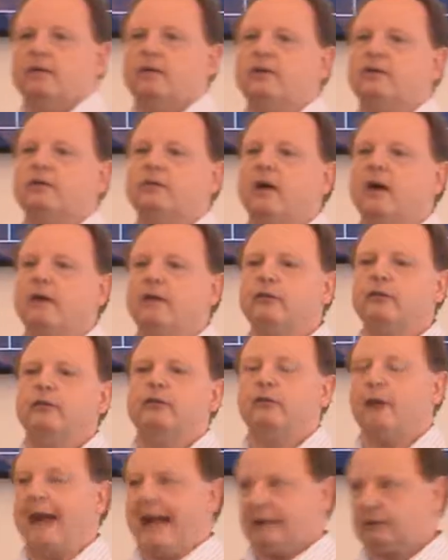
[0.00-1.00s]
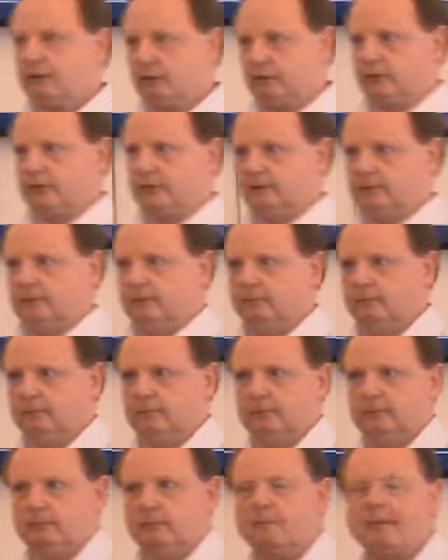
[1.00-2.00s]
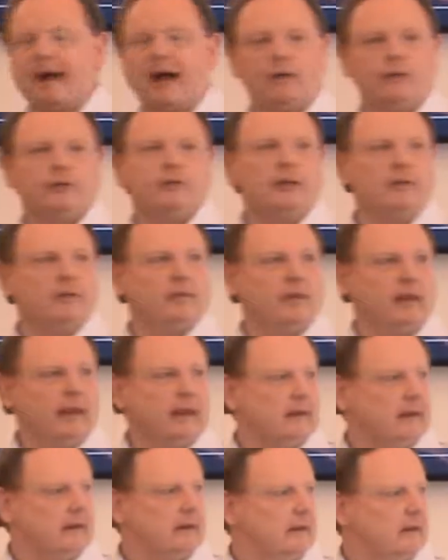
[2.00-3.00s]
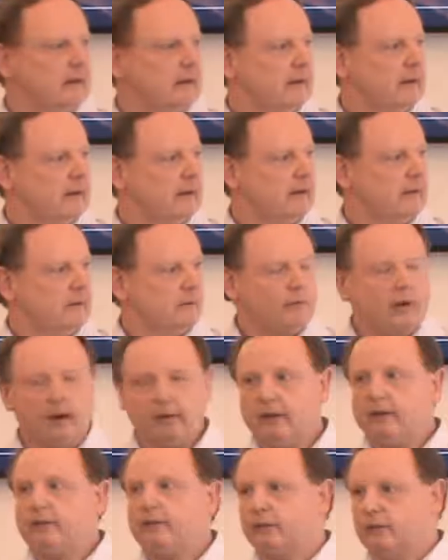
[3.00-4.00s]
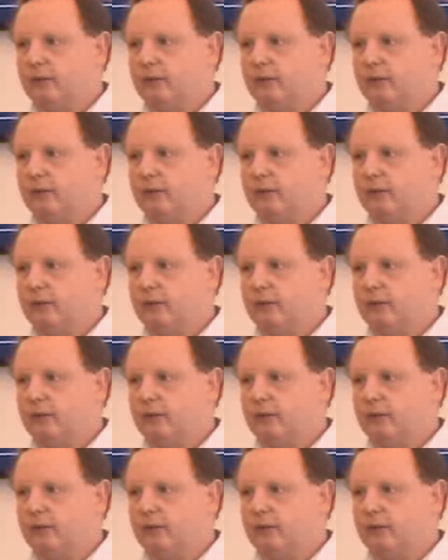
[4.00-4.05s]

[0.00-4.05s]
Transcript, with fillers: she's very stressed about something? Very